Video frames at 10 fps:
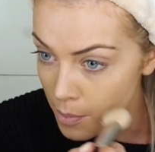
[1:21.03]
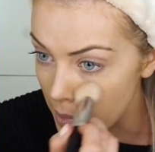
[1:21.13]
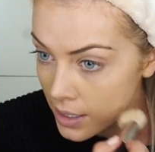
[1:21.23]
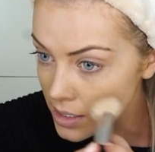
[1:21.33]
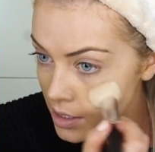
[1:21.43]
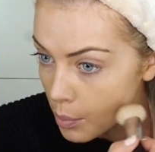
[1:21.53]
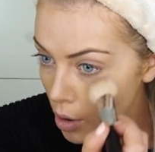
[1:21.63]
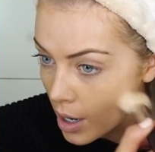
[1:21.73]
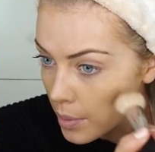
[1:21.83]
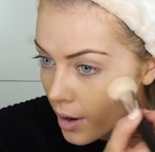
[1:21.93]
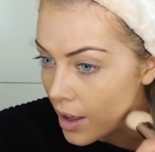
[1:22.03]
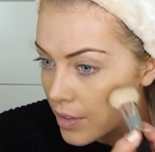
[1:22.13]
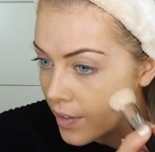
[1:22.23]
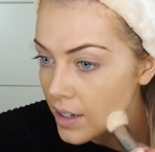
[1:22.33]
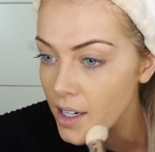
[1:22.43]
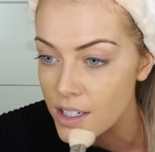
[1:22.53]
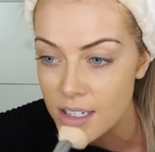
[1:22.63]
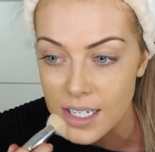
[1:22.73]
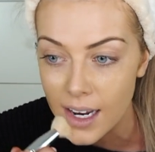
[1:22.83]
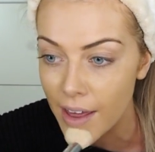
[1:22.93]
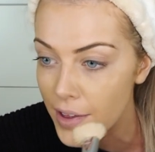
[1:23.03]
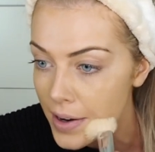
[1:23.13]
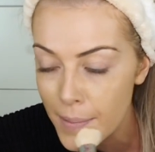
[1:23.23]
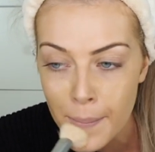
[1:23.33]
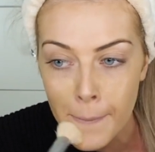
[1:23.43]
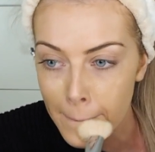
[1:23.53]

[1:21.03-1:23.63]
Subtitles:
mixed the primer and the foundation together